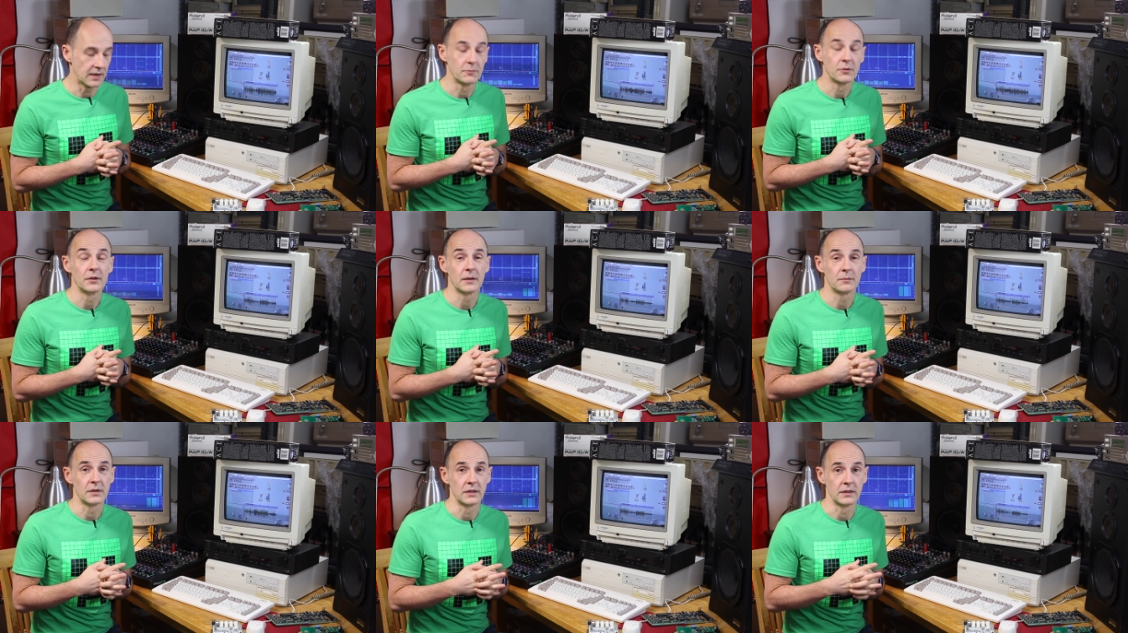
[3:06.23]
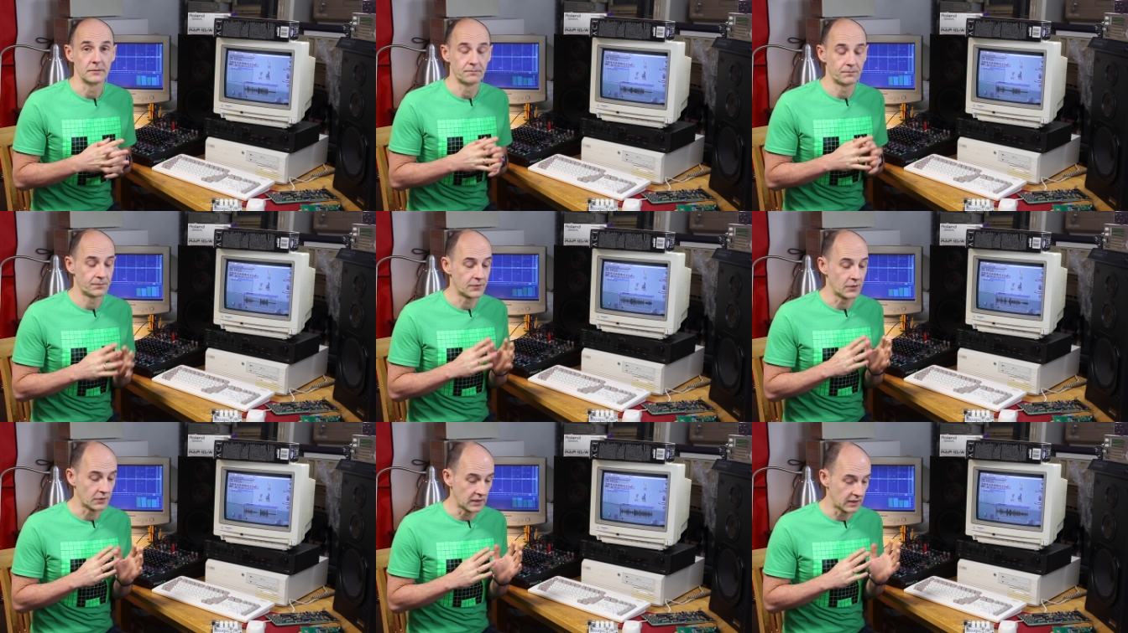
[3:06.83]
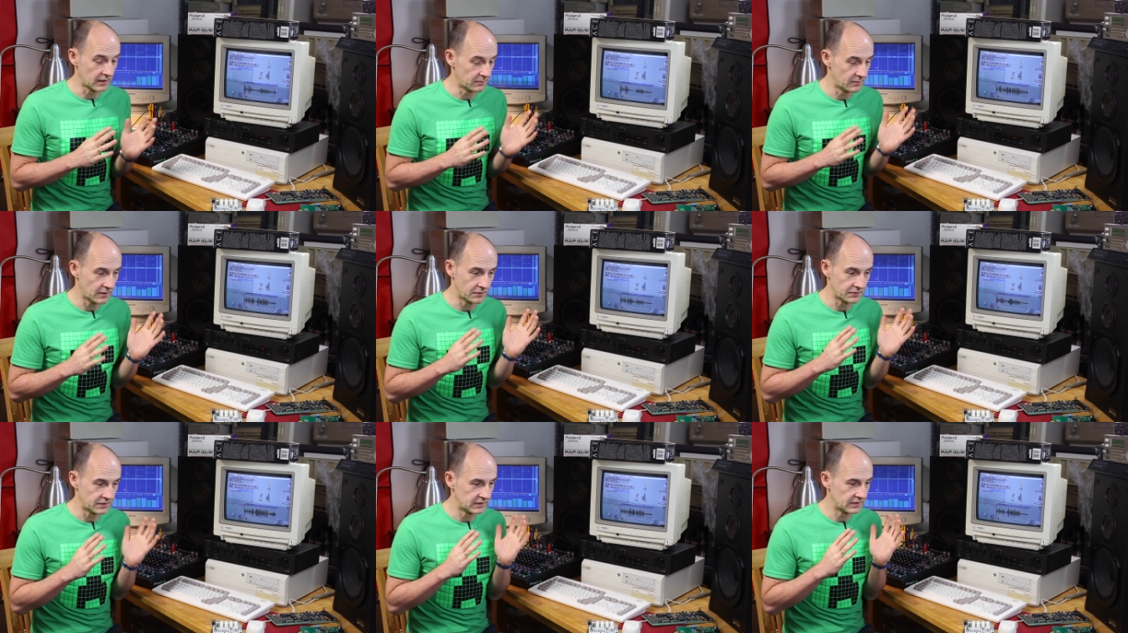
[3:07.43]
I'm gonna be talking
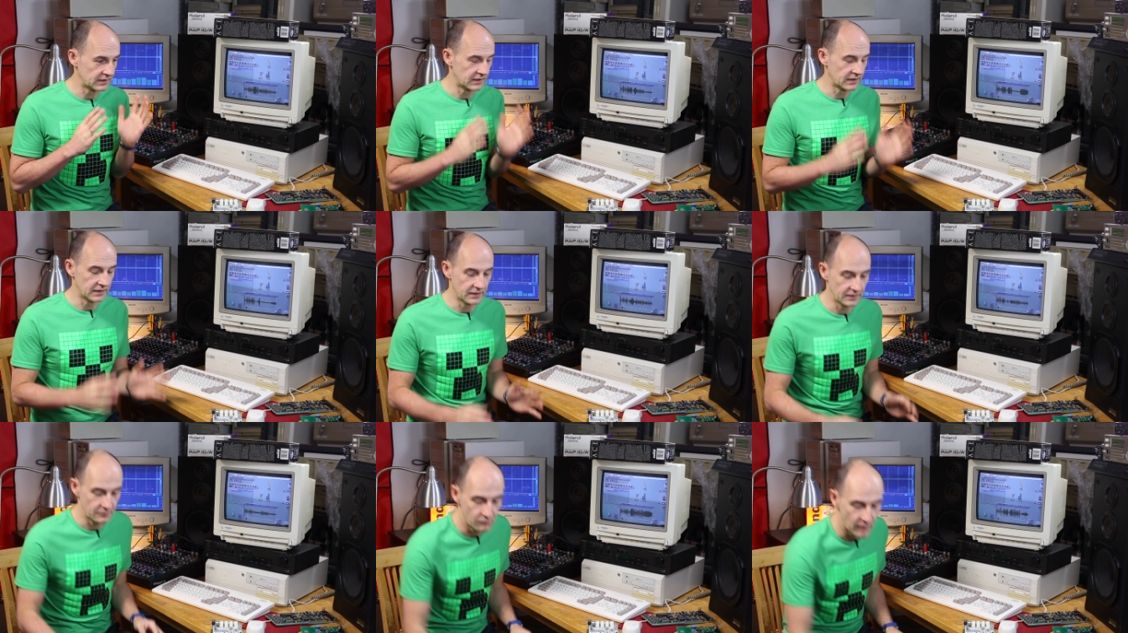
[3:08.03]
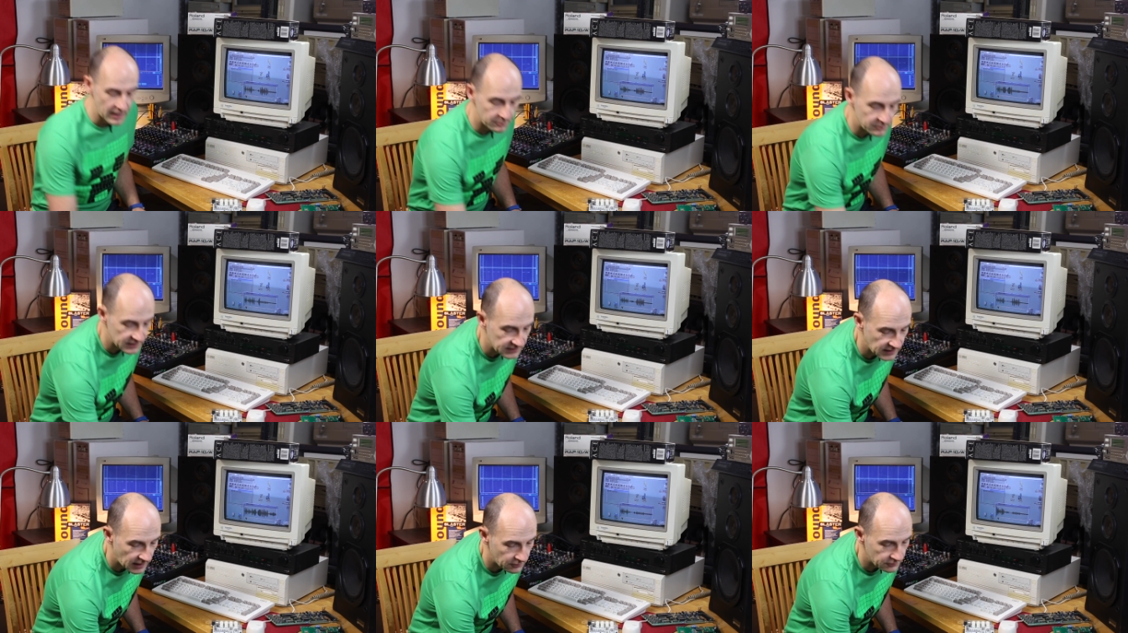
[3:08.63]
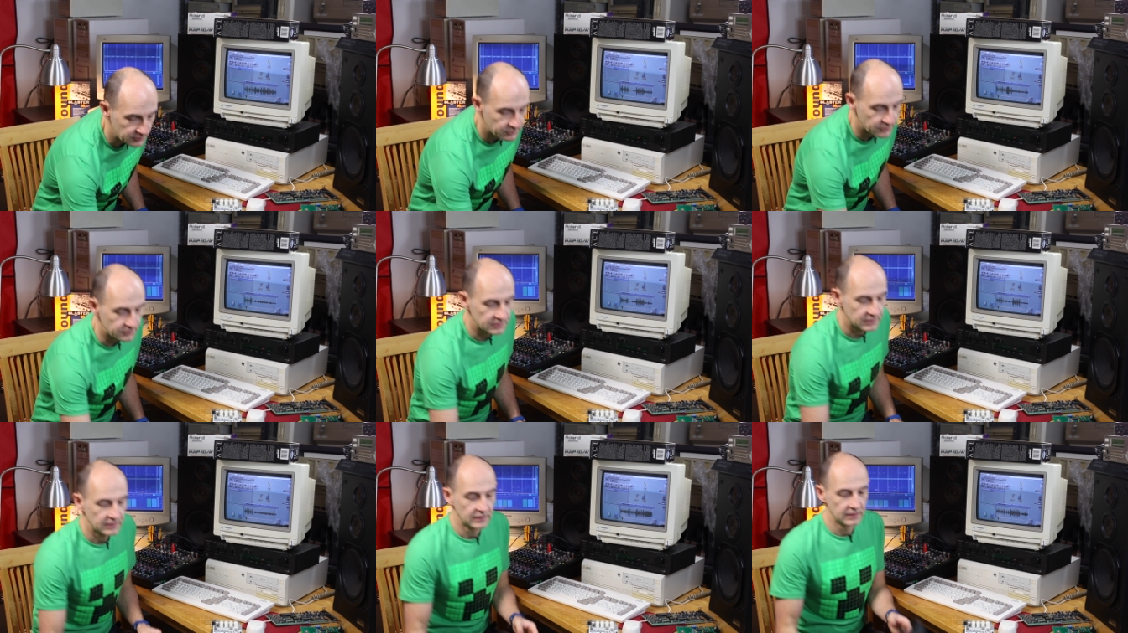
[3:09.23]
about uh, one-bit
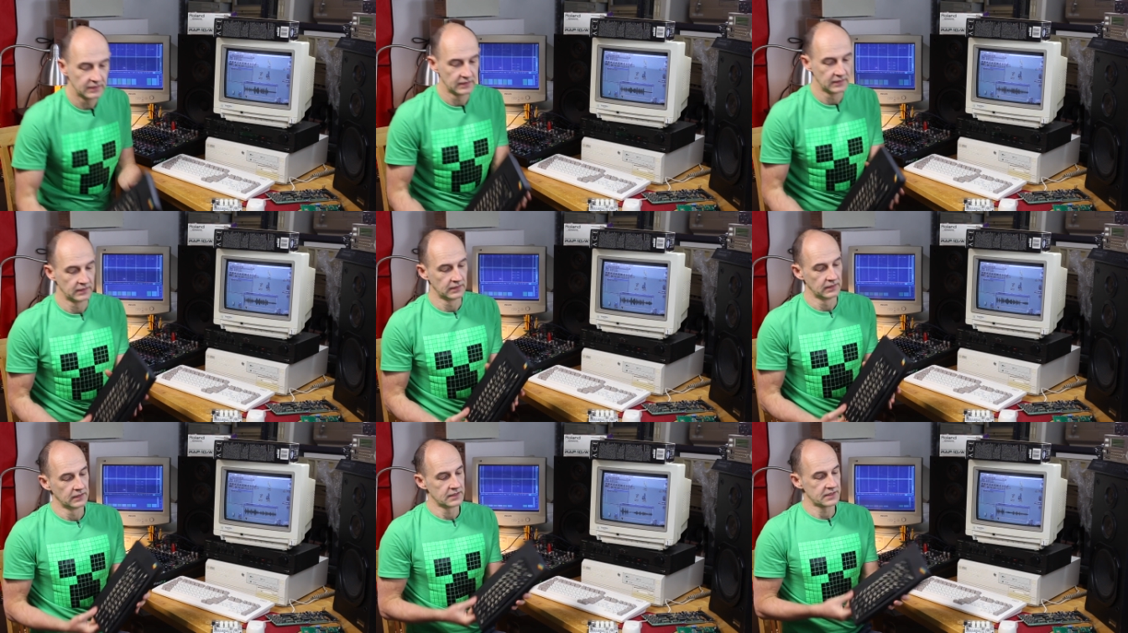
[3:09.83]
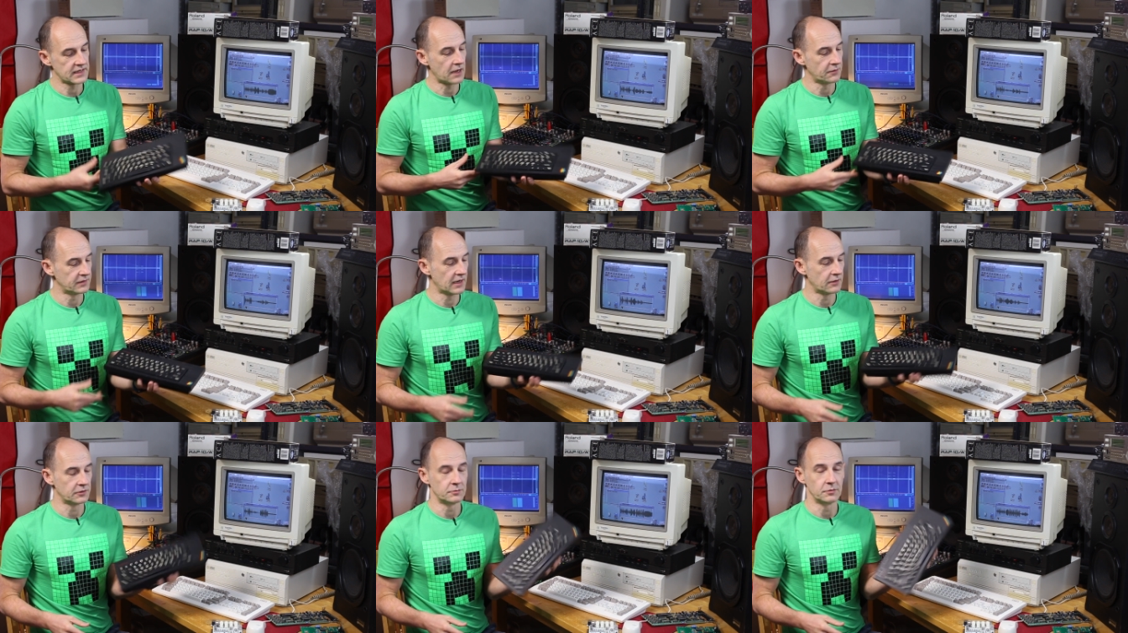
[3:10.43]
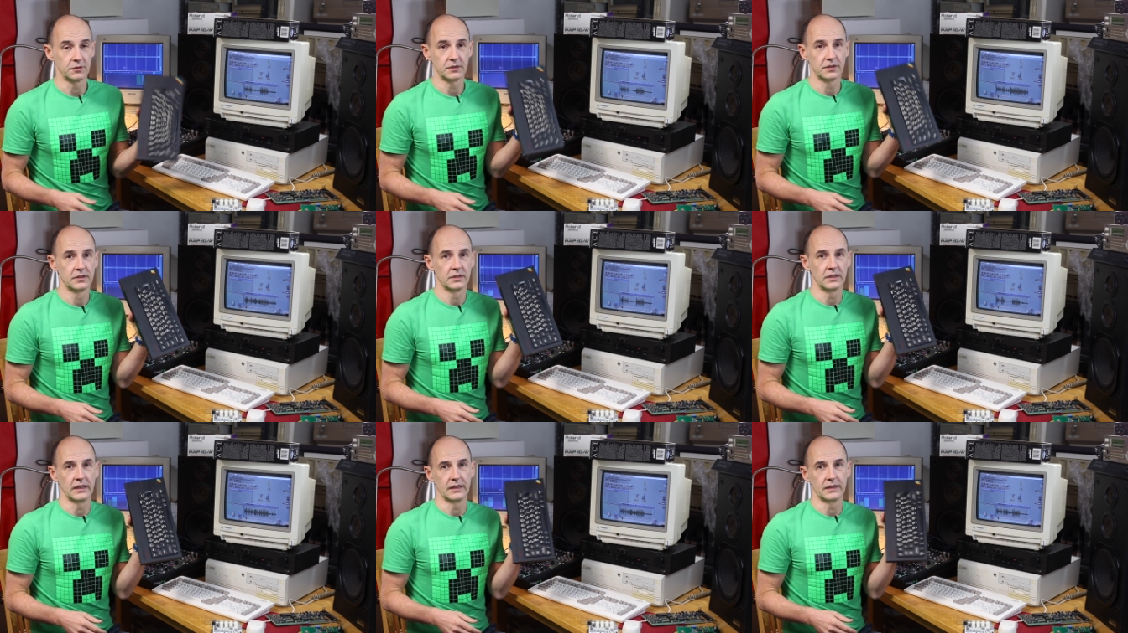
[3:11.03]
output sound output
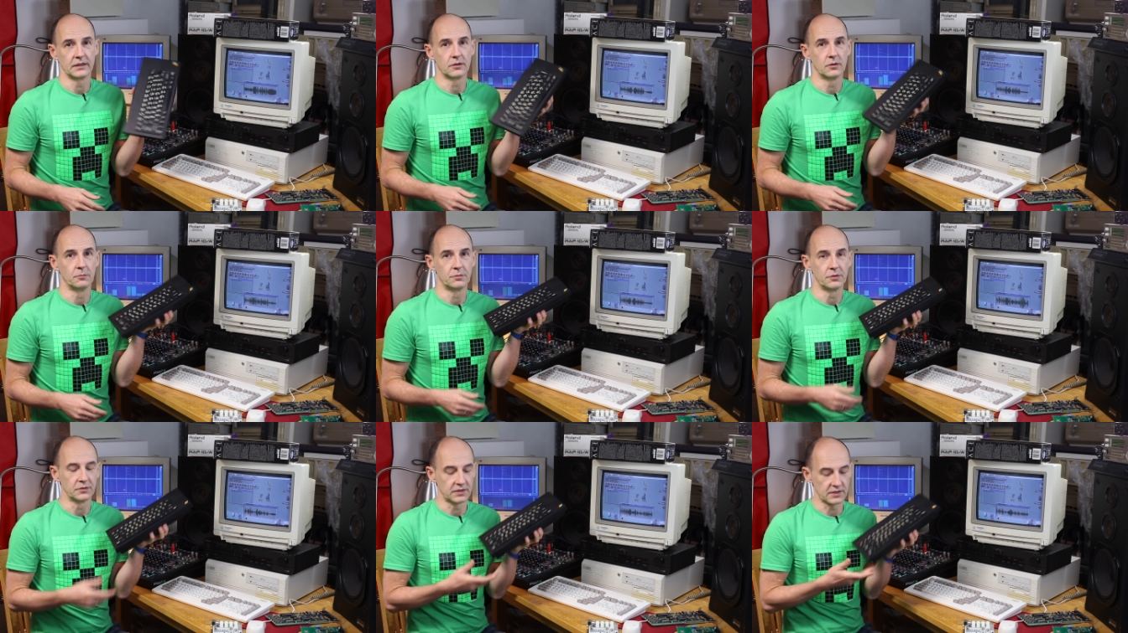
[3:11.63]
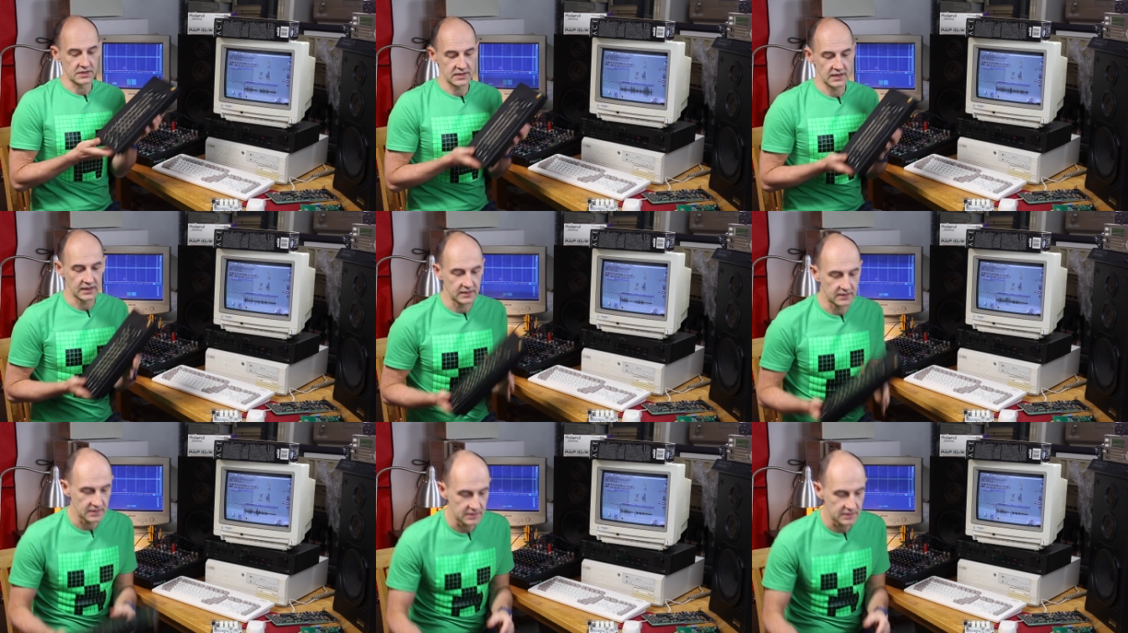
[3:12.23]
computers like